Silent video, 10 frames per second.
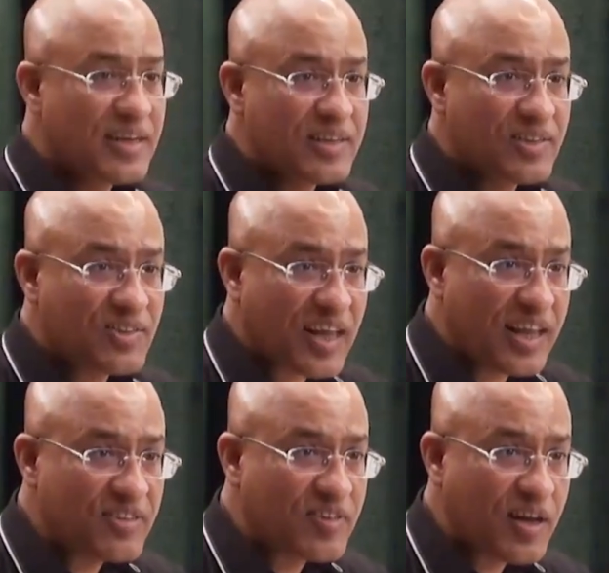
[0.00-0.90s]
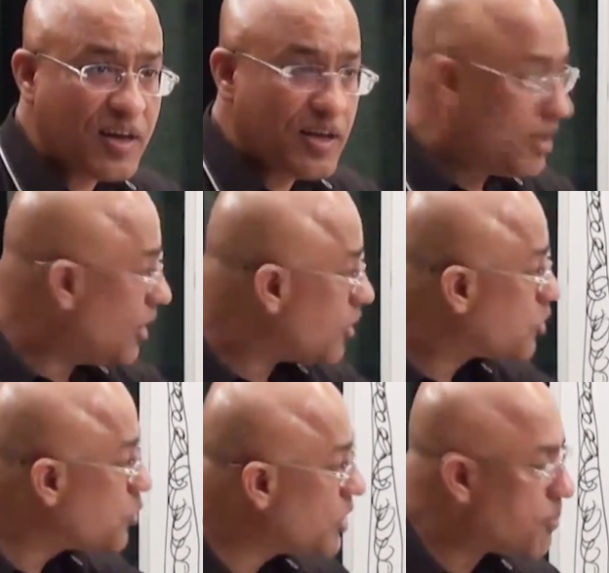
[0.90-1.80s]
silencer
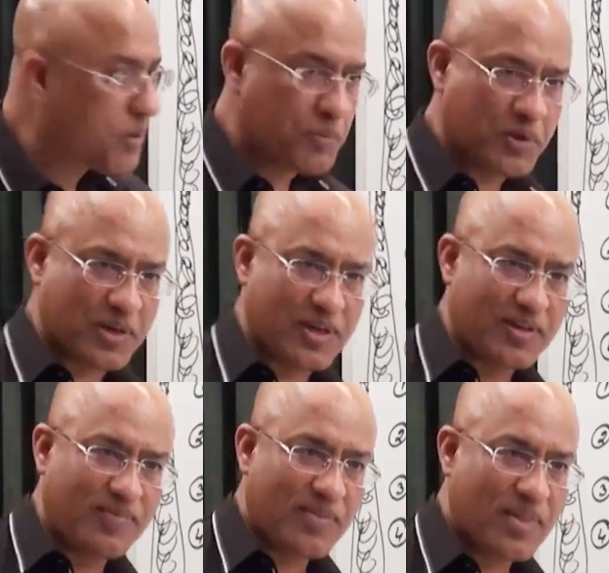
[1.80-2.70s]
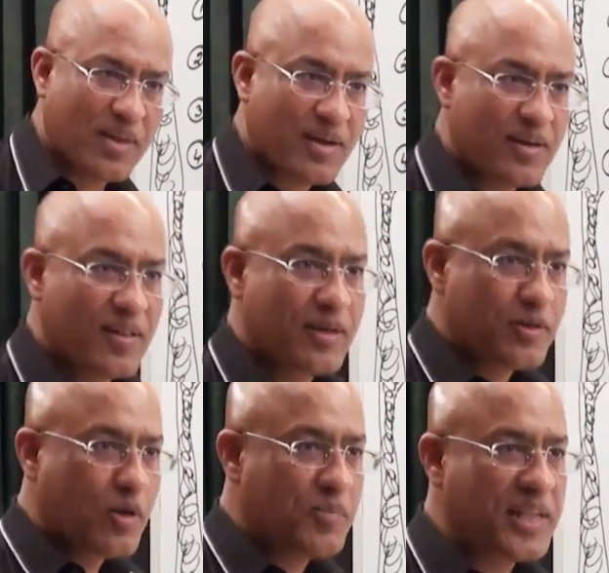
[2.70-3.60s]
to the promoter. You
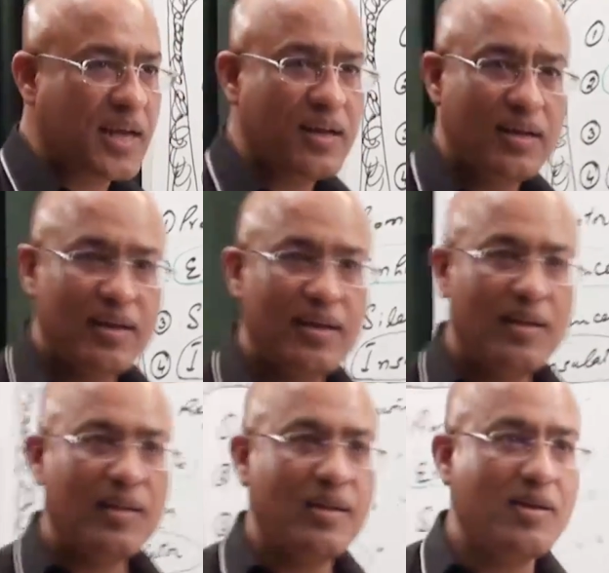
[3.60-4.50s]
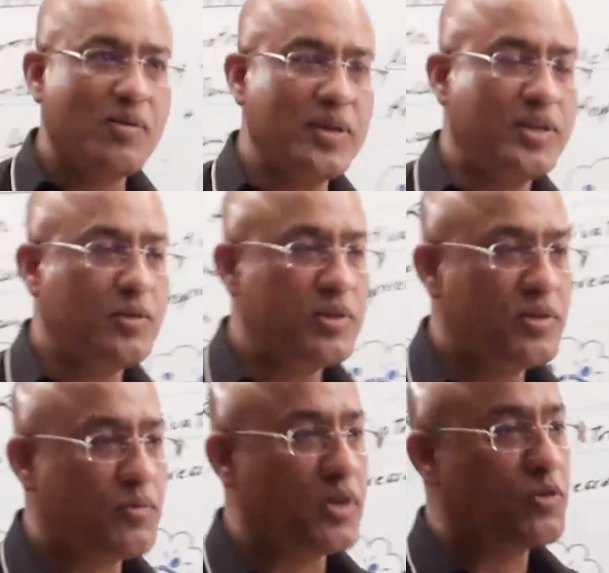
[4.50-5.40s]
know, mother, when she
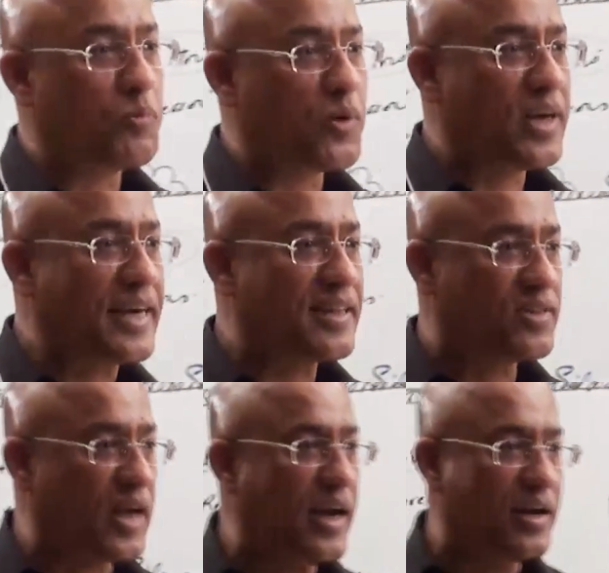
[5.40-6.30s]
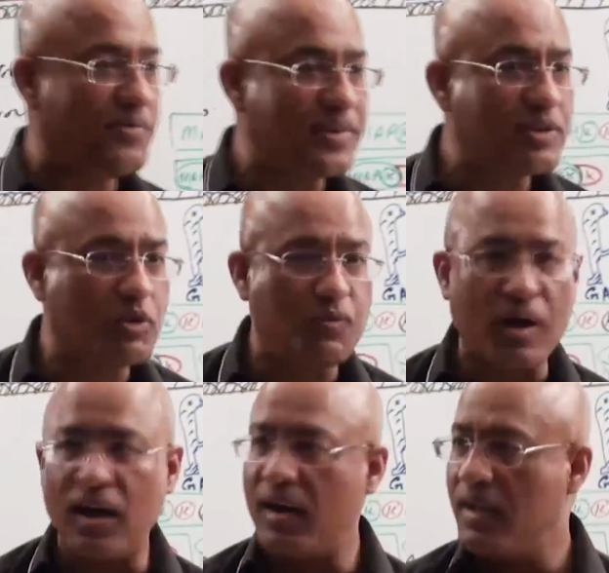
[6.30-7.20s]
wants to protect the child, first of
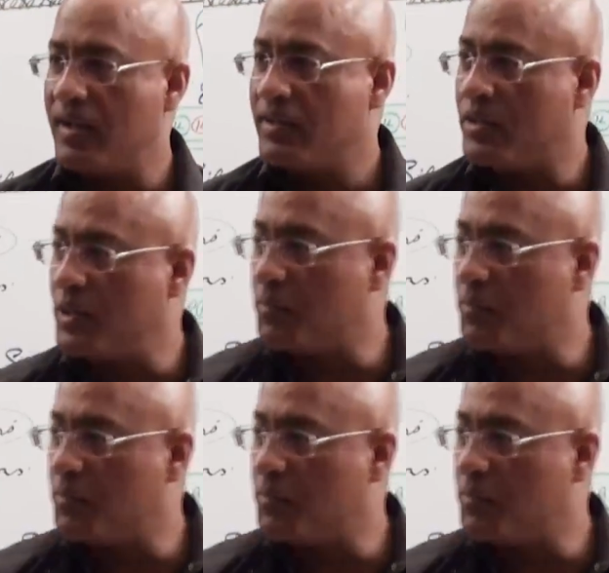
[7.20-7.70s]
all, she